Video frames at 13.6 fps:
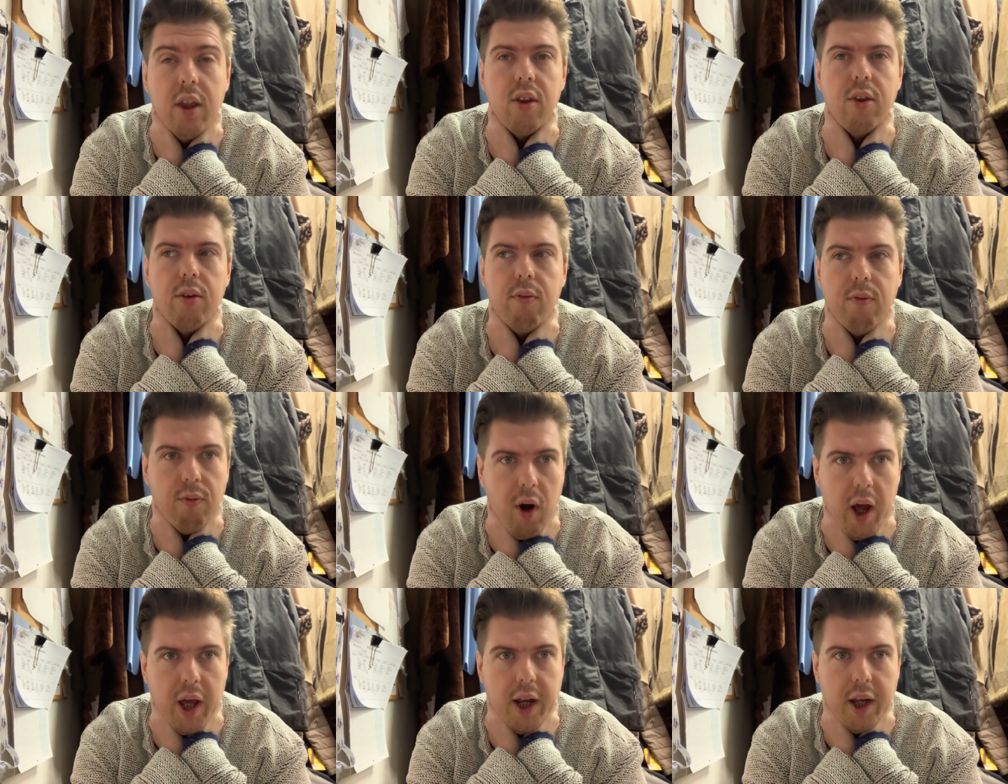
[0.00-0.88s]
It's
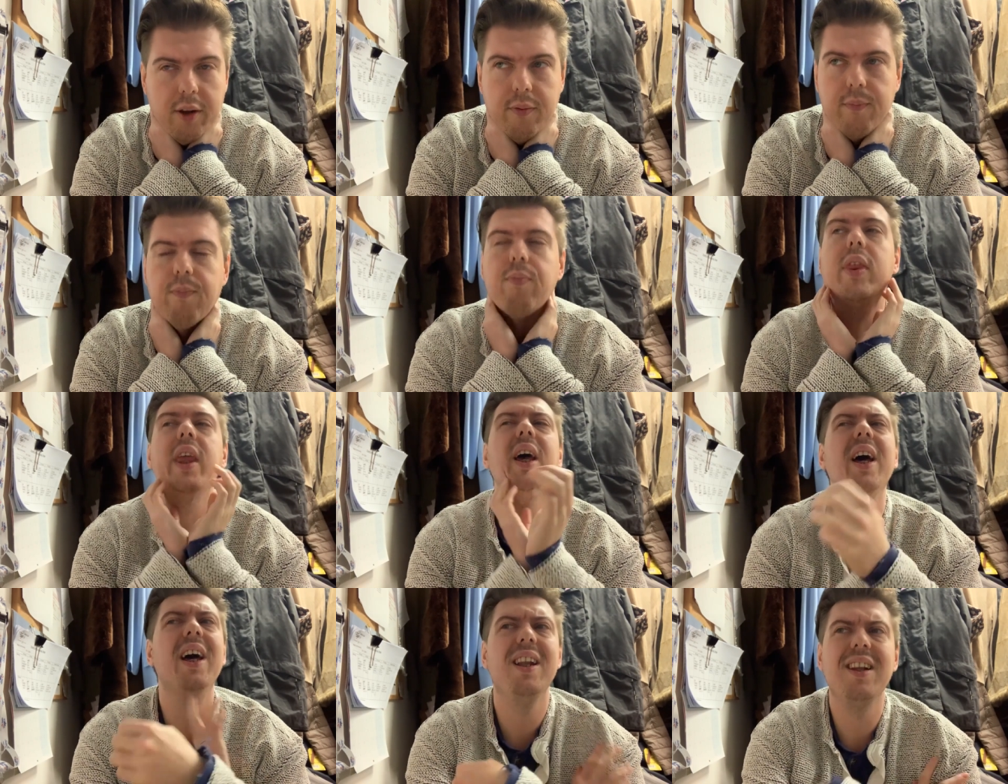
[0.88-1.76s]
Friday,
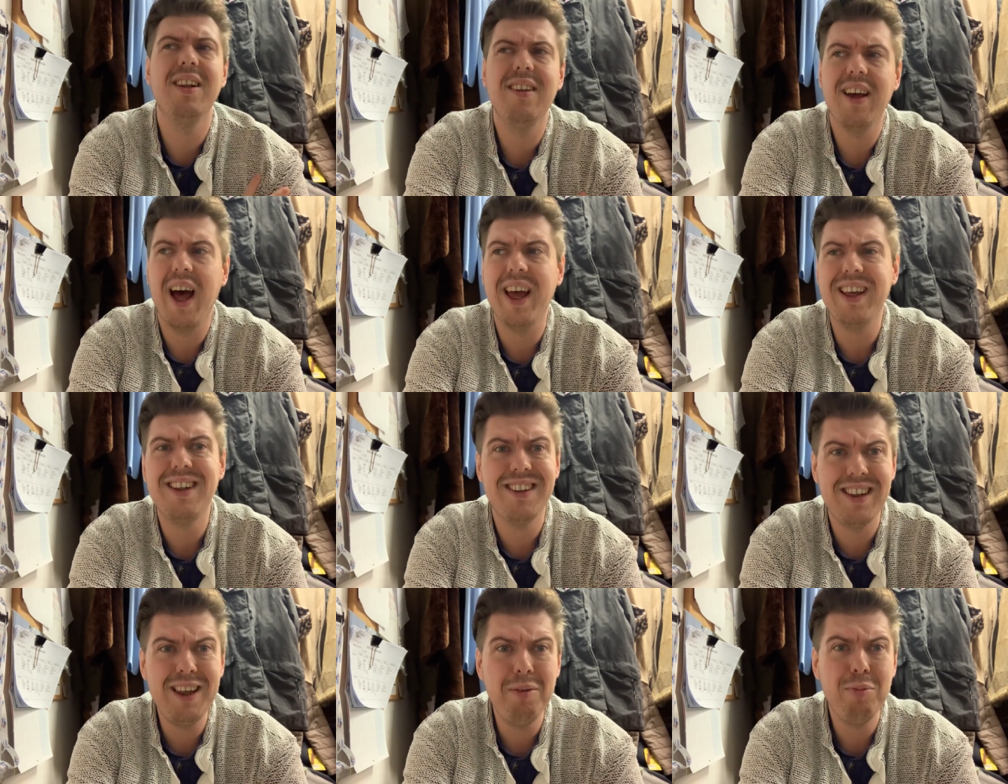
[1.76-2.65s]
and I
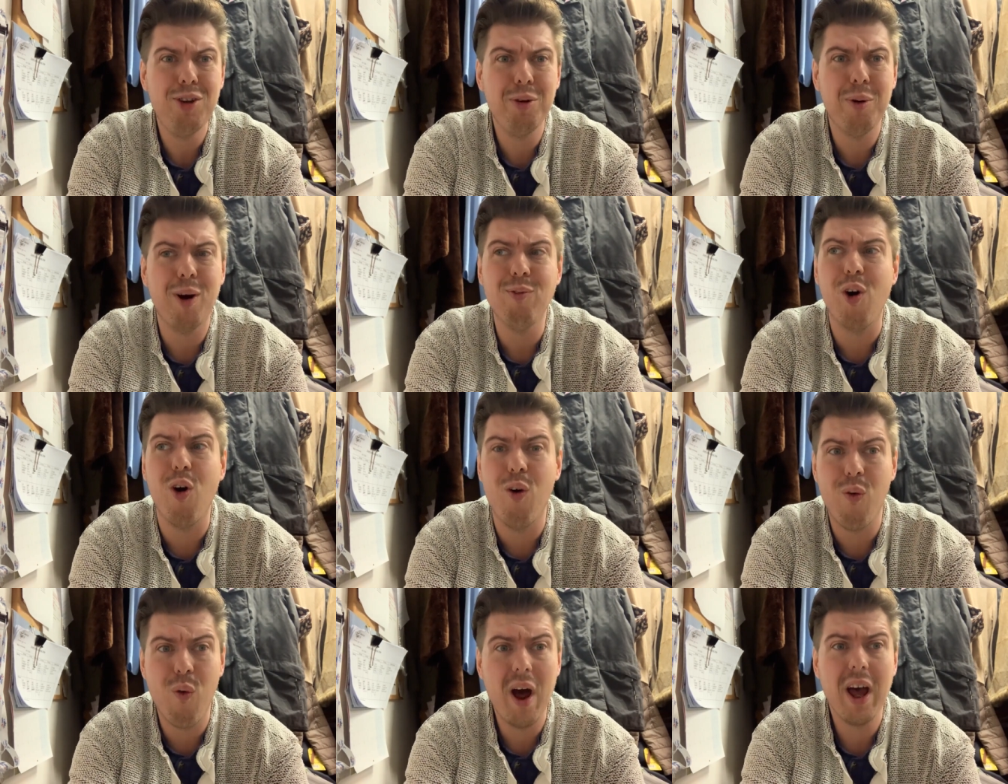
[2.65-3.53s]
seem to have
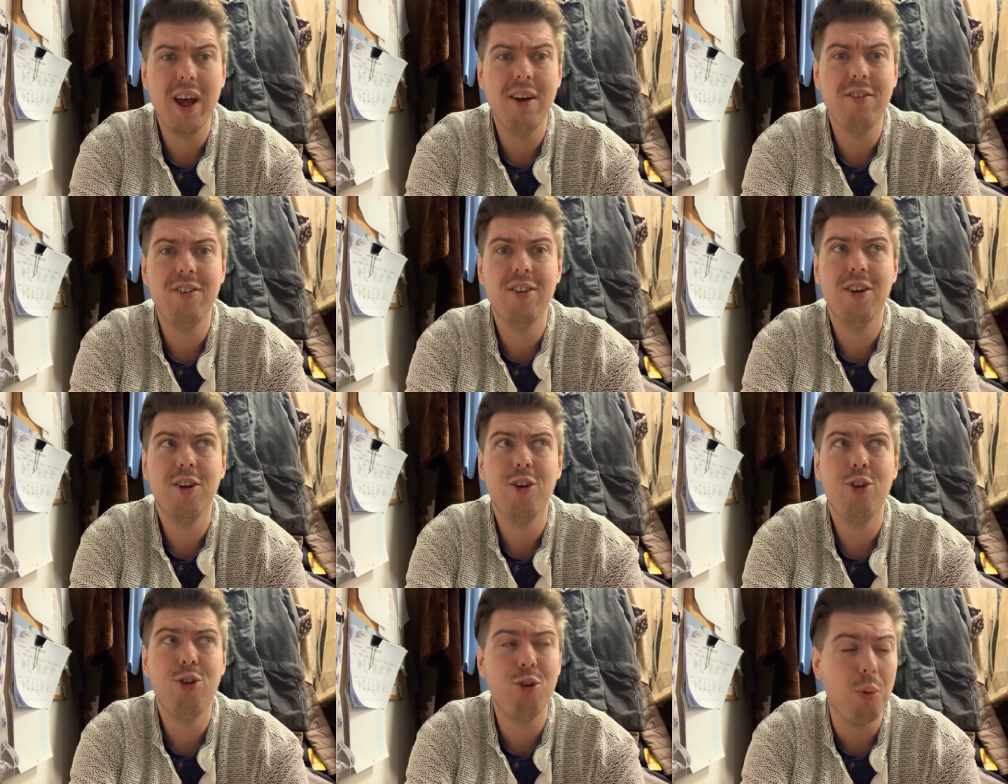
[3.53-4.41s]
arrived
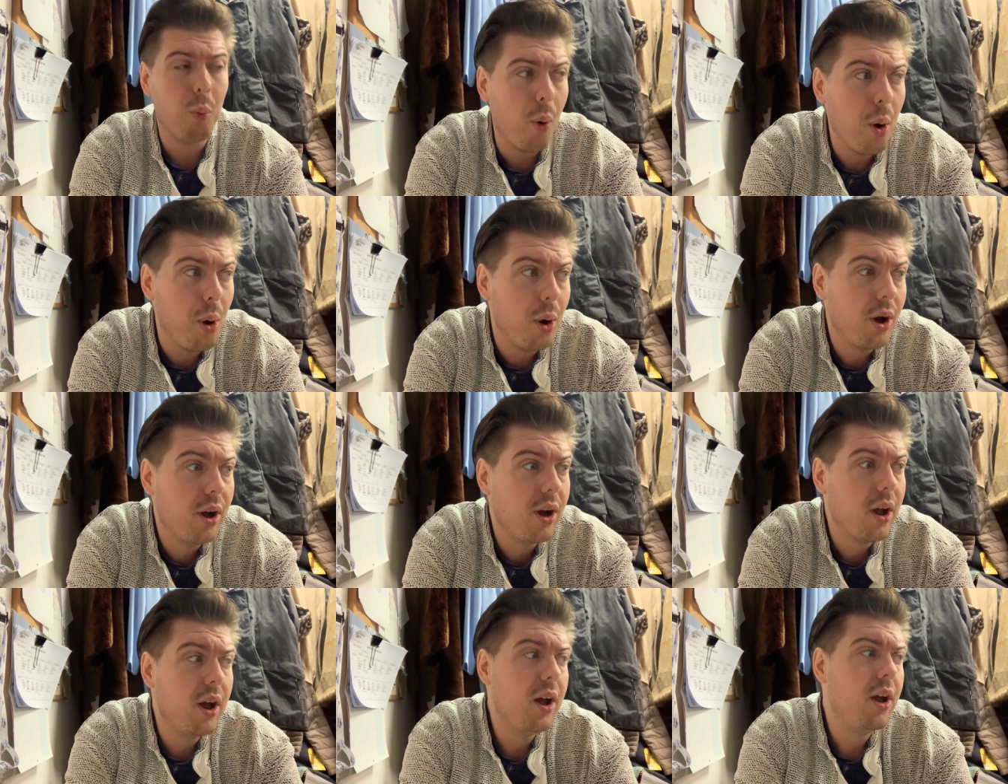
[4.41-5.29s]
to work